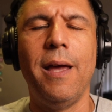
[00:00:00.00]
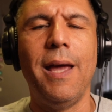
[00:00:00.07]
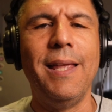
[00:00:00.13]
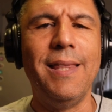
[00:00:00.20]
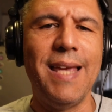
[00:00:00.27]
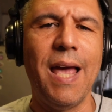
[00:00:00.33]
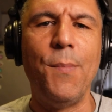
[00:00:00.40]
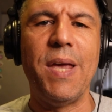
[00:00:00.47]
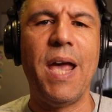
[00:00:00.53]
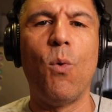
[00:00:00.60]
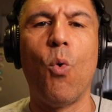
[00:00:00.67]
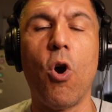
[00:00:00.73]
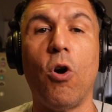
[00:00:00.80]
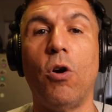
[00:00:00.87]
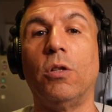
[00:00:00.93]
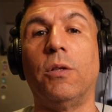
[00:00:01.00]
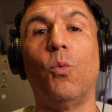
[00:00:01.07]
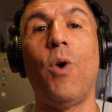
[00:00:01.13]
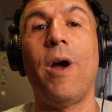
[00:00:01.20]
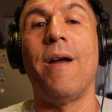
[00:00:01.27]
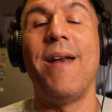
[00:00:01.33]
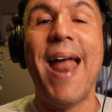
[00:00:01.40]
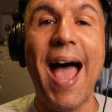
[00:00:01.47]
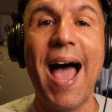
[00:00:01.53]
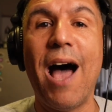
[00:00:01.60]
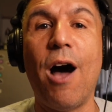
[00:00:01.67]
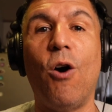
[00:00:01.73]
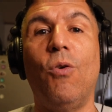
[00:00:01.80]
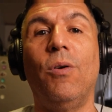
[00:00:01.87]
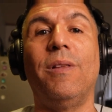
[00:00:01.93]
in the N B A world. Where
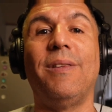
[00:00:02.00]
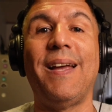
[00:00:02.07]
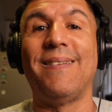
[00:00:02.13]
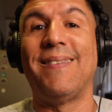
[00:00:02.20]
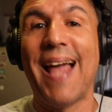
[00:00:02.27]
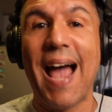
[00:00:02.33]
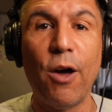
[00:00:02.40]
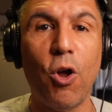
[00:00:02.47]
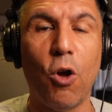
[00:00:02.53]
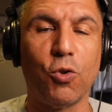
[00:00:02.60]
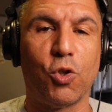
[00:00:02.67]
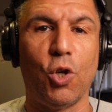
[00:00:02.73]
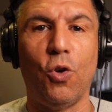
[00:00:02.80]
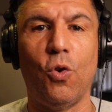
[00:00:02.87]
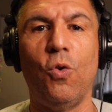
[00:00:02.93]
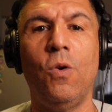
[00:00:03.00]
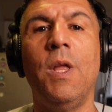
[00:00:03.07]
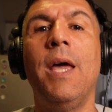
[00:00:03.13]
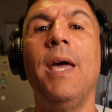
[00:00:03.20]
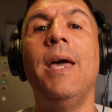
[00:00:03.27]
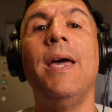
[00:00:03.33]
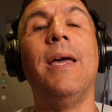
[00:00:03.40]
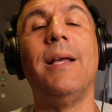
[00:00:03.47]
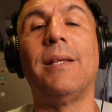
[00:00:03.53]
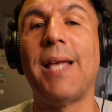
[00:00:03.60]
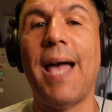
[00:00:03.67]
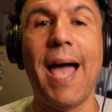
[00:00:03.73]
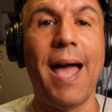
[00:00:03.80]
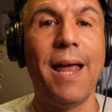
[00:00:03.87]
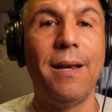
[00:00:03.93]
now, they're down oh two. He's
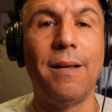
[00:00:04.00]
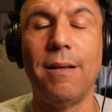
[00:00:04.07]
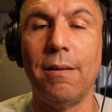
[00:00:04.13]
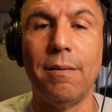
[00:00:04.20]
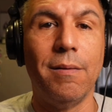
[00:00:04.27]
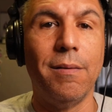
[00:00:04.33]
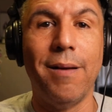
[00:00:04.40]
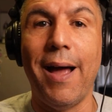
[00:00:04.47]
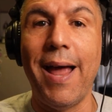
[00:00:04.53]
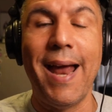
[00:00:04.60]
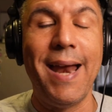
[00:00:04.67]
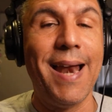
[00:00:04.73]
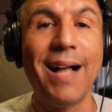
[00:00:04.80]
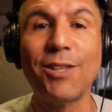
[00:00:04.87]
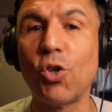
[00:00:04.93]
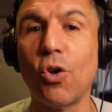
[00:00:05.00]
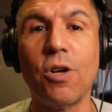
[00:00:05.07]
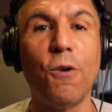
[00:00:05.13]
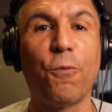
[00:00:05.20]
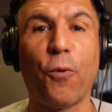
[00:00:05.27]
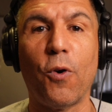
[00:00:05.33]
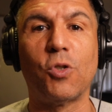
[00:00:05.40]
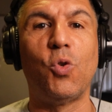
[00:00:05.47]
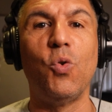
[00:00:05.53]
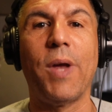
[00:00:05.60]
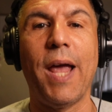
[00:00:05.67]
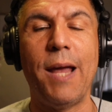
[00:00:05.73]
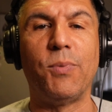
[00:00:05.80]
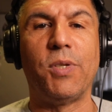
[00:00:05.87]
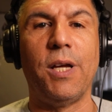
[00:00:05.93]
had a not-so-good first two
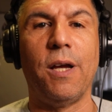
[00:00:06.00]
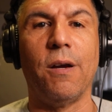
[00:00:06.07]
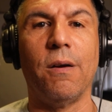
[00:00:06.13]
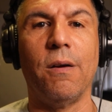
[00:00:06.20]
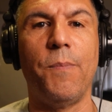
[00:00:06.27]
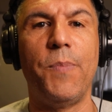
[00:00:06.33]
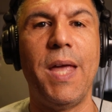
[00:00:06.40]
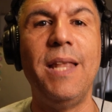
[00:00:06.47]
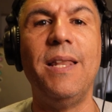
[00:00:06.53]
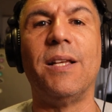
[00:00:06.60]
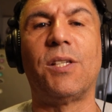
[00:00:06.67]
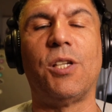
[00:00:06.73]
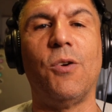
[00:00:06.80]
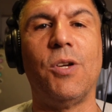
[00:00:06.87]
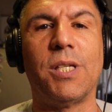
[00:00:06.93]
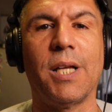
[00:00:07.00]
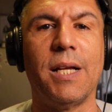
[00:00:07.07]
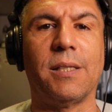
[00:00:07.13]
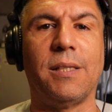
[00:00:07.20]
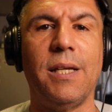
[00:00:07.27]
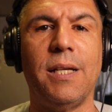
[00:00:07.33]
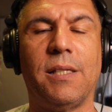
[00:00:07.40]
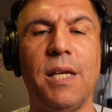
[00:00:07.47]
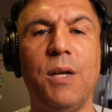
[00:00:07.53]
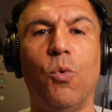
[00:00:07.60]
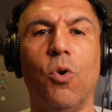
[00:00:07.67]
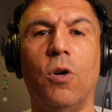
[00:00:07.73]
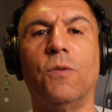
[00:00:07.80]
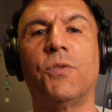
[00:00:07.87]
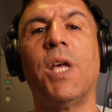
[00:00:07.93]
games here in this series against the
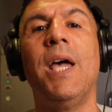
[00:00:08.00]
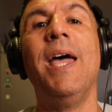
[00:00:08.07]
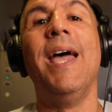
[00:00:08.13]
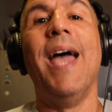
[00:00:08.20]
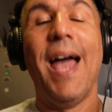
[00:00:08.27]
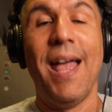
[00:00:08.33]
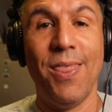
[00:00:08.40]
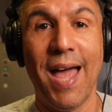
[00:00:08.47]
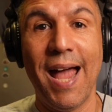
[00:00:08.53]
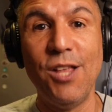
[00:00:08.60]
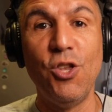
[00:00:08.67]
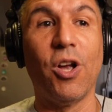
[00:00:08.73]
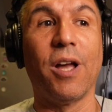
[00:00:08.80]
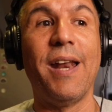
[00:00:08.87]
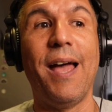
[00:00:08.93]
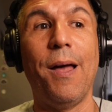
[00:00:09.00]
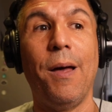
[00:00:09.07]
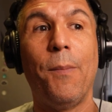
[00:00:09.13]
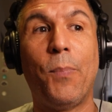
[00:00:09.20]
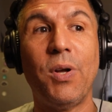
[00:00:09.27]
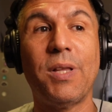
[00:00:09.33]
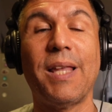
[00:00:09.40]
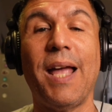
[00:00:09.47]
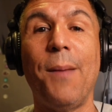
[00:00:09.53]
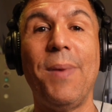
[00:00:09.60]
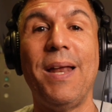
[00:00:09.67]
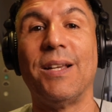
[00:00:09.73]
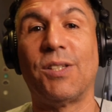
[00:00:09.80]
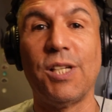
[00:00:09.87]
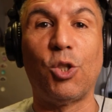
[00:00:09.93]
T-Wolves. And then you're going to put them
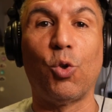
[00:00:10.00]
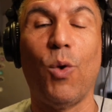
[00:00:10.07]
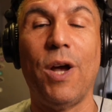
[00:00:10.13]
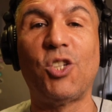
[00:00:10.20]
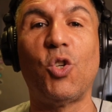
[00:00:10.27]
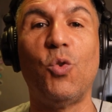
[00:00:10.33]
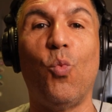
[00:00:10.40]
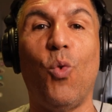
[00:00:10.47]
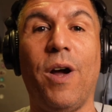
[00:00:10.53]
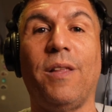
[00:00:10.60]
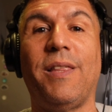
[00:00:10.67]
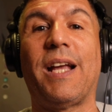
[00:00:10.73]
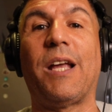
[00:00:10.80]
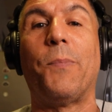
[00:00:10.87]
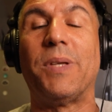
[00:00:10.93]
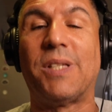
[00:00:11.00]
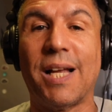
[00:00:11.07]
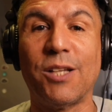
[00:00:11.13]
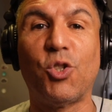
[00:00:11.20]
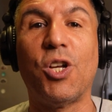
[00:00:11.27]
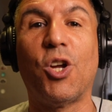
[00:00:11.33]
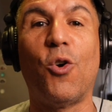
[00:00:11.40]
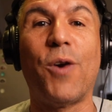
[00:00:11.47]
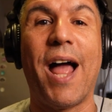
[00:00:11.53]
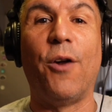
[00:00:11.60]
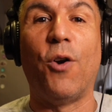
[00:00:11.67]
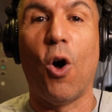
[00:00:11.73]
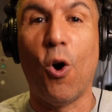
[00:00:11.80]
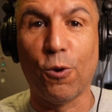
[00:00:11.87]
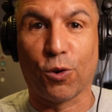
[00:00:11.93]
in a situation where they could potentially go
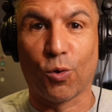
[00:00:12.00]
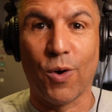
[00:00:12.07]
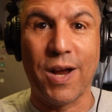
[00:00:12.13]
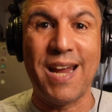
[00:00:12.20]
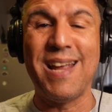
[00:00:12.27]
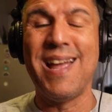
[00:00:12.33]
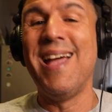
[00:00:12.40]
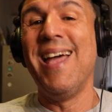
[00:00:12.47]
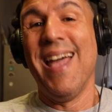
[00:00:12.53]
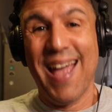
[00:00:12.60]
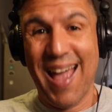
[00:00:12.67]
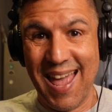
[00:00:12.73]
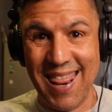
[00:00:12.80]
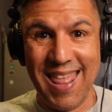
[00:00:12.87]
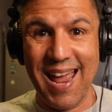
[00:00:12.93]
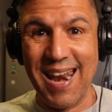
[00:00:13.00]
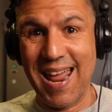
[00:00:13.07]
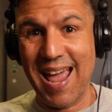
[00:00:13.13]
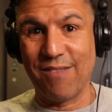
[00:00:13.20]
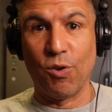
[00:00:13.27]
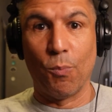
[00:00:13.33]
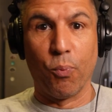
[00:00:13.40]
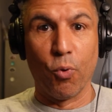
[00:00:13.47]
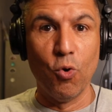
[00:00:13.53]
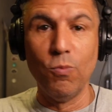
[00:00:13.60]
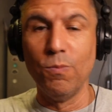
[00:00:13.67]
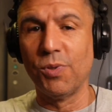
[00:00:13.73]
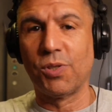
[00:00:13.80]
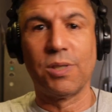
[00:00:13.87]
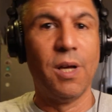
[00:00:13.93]
down oh three and then have the
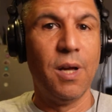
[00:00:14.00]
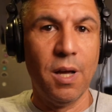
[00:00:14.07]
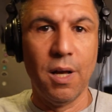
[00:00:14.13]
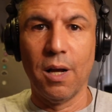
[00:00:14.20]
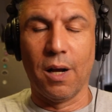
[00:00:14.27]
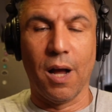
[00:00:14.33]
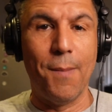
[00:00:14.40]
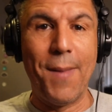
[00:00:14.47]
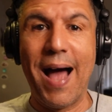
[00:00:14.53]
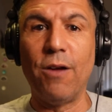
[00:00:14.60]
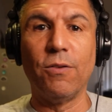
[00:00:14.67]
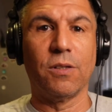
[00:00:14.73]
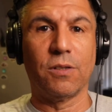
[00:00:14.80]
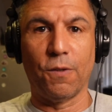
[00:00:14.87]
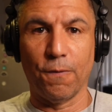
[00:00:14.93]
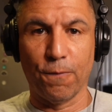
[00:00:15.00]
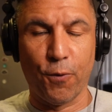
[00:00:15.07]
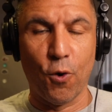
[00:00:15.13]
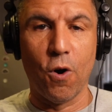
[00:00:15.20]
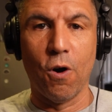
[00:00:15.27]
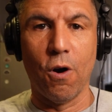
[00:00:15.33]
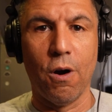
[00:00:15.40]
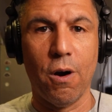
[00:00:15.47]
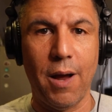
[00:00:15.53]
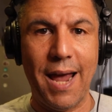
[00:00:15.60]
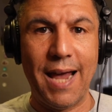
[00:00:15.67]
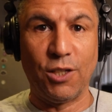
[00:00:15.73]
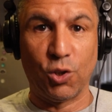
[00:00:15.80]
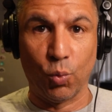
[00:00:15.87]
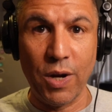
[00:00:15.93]
brooms come out for
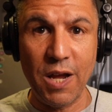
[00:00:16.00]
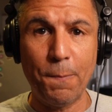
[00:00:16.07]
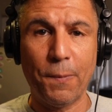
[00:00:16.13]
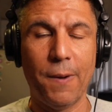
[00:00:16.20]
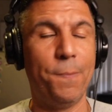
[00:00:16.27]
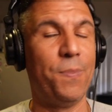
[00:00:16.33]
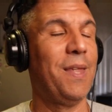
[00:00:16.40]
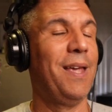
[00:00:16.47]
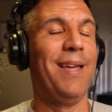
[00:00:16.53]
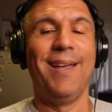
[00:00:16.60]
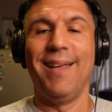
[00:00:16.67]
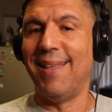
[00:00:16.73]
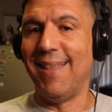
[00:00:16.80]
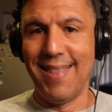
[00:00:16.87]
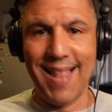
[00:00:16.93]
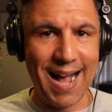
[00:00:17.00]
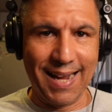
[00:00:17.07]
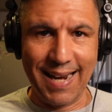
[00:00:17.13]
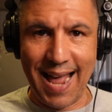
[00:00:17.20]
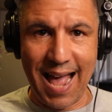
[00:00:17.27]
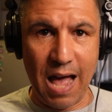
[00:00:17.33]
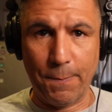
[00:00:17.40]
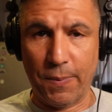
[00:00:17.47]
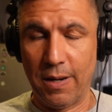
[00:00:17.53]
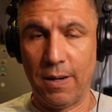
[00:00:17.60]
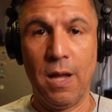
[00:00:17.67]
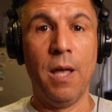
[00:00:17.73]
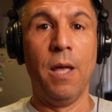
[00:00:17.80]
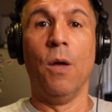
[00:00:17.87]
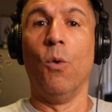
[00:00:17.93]
a sweep. Not going to happen.
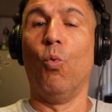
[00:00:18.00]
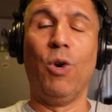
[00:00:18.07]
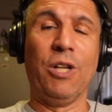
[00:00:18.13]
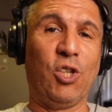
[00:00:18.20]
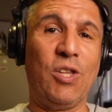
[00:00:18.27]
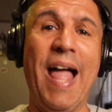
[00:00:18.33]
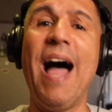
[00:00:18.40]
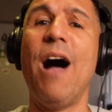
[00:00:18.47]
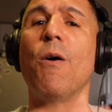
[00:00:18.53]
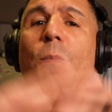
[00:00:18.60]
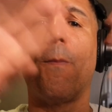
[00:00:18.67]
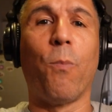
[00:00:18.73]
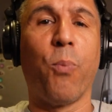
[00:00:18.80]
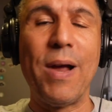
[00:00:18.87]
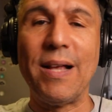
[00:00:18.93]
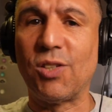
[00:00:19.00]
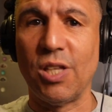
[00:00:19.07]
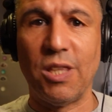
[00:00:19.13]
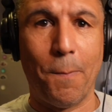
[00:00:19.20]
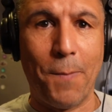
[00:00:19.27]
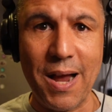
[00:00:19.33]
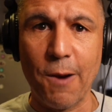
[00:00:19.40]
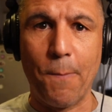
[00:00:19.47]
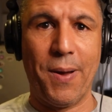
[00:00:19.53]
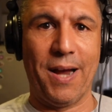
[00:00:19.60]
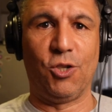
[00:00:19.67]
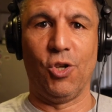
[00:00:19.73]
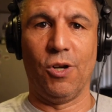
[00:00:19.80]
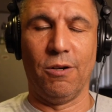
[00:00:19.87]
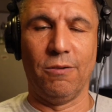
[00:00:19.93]
Which now brings to the bigger
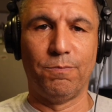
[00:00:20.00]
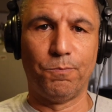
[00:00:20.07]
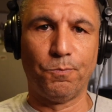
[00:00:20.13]
picture.